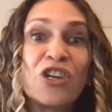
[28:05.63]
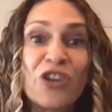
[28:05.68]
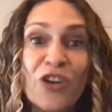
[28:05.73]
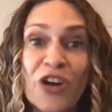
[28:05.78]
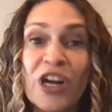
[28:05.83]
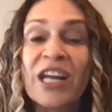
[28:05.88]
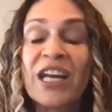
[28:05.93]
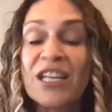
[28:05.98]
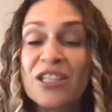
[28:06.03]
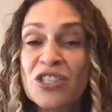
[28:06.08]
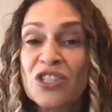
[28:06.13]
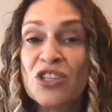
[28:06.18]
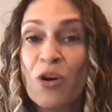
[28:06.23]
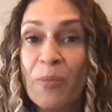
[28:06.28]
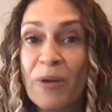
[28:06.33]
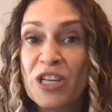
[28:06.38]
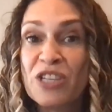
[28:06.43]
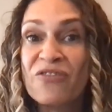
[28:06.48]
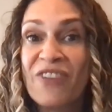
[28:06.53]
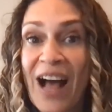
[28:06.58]
you're going to get
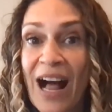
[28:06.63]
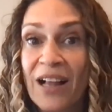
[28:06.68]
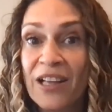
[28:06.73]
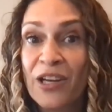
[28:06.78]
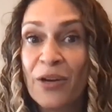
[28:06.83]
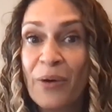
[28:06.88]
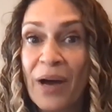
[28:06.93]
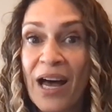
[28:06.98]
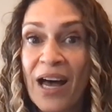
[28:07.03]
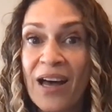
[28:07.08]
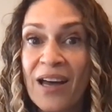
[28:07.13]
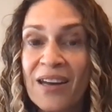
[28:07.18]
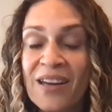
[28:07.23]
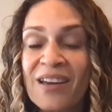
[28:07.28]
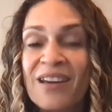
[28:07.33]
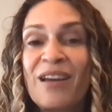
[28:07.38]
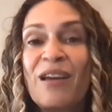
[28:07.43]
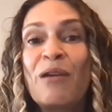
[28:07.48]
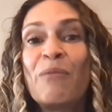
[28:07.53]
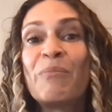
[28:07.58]
so much value add
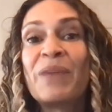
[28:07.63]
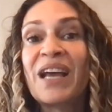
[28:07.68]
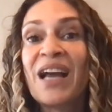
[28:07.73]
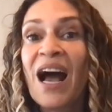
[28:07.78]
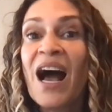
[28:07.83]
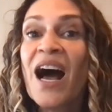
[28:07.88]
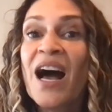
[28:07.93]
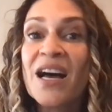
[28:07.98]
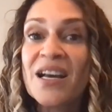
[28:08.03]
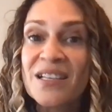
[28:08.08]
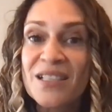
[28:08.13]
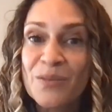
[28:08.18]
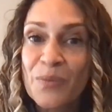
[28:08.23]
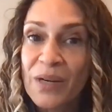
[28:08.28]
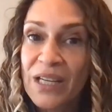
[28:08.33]
because